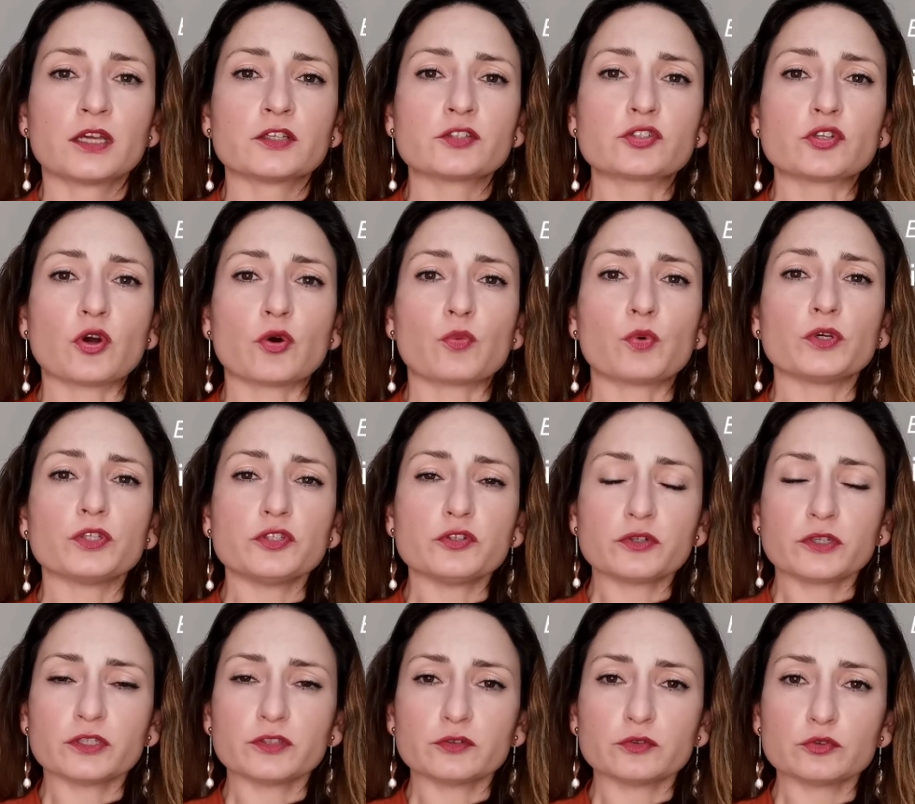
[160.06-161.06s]
So what
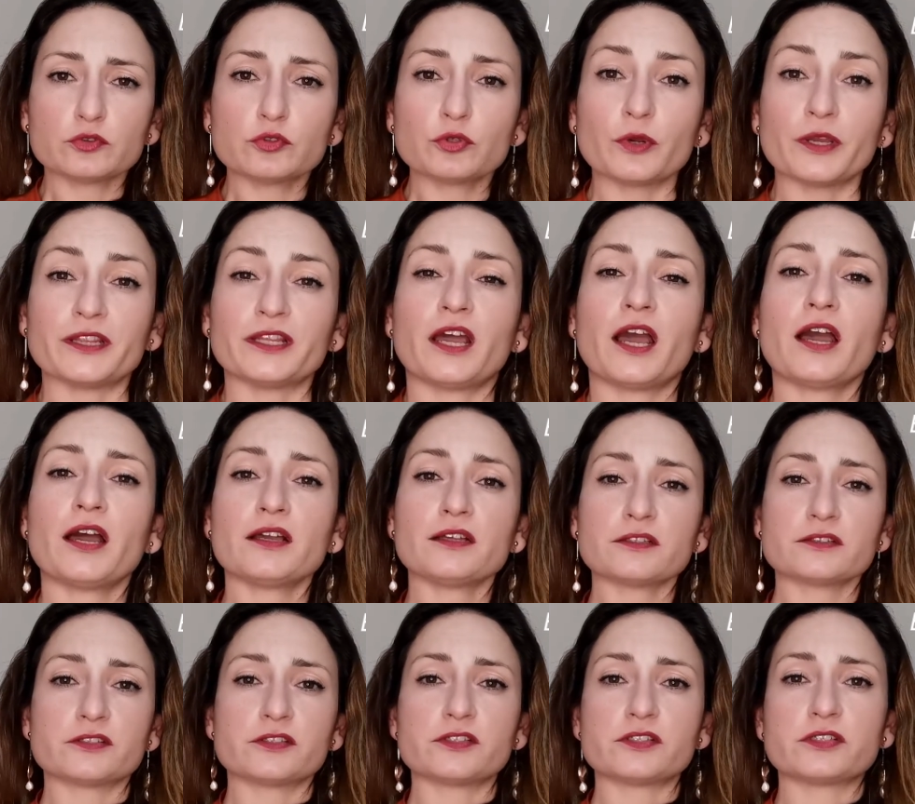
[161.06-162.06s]
you can do to
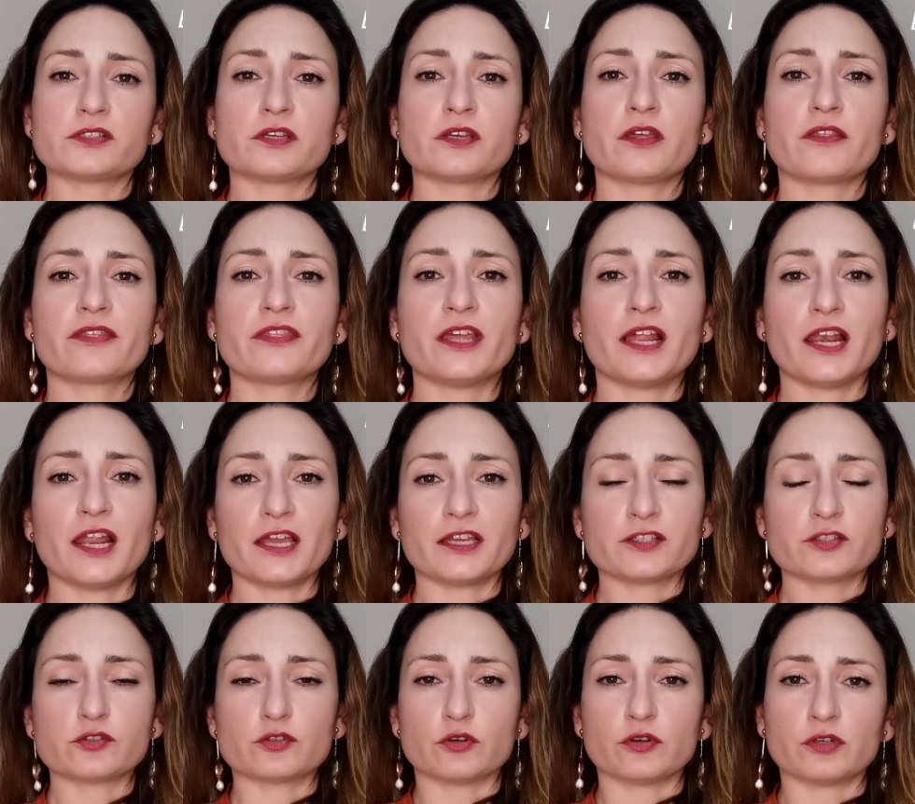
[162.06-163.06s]
enhance the
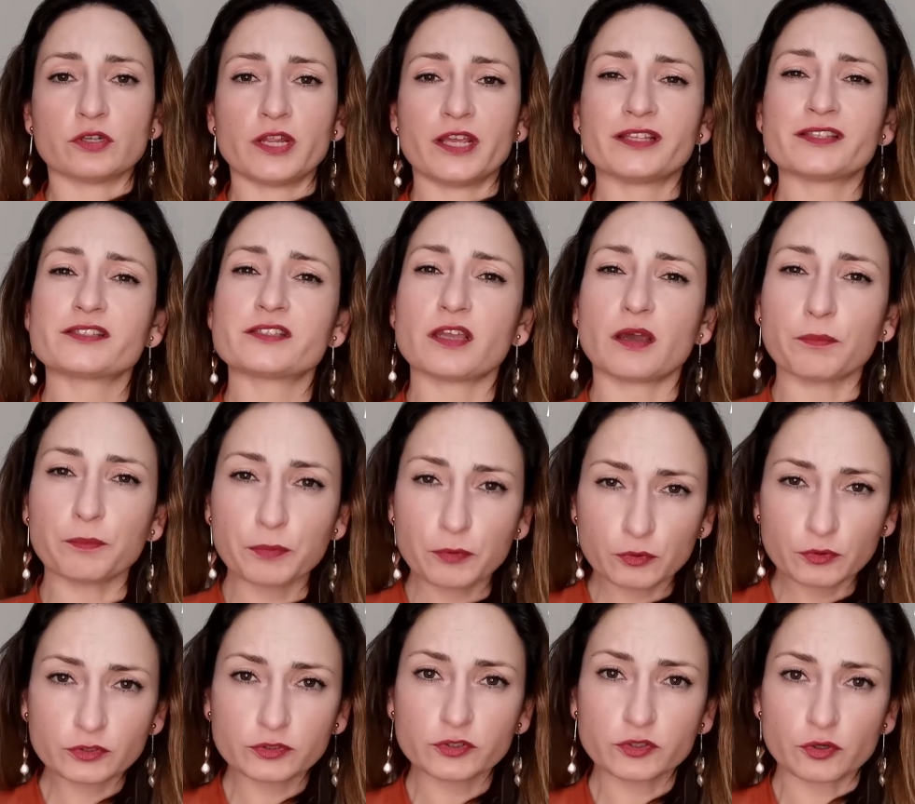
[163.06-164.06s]
lesson and
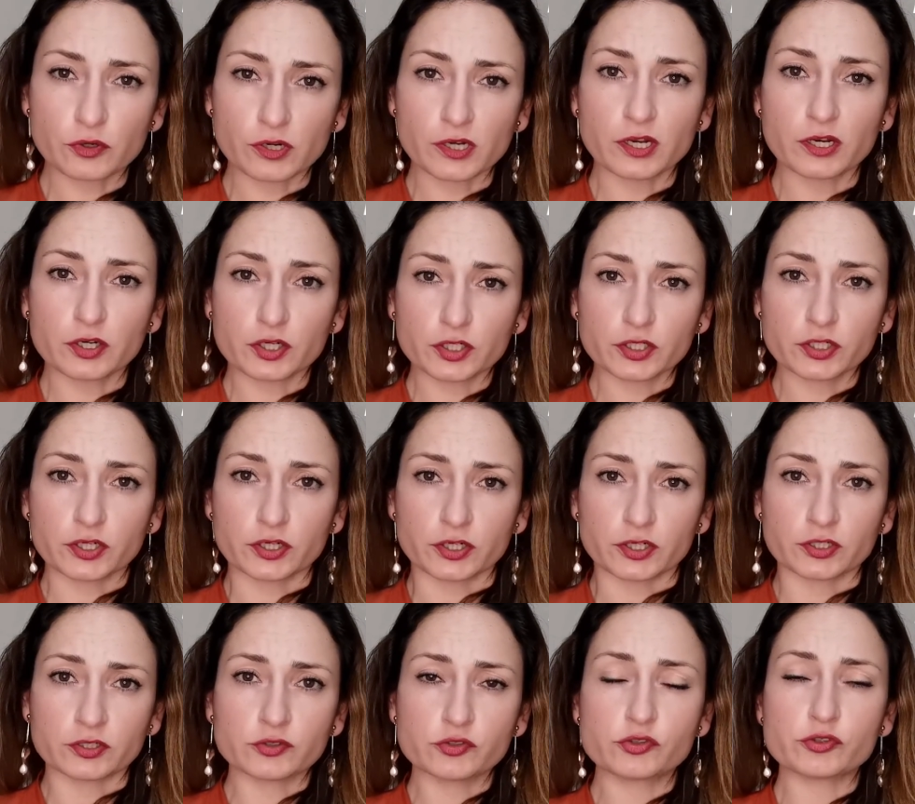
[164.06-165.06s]
support your
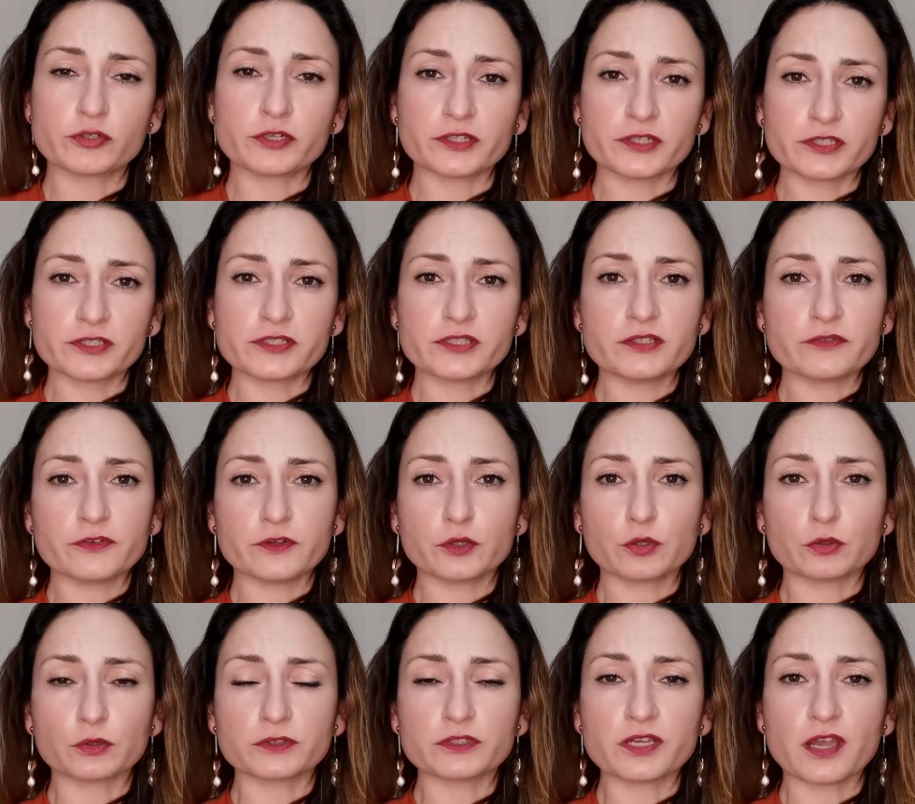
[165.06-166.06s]
learner during this
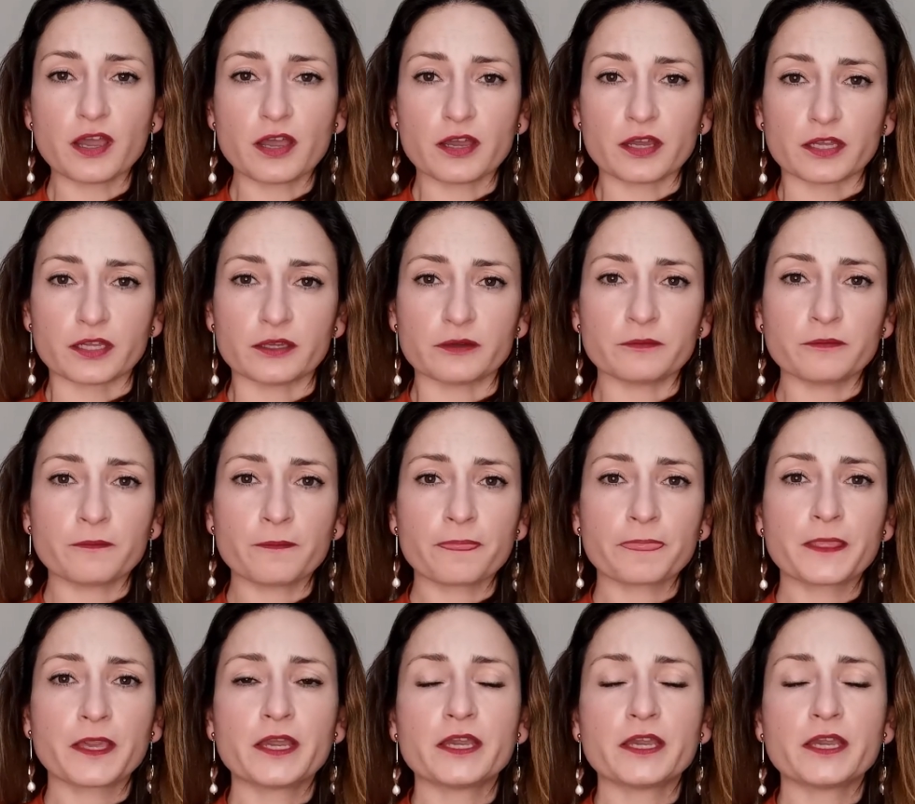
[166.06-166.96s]
difficult time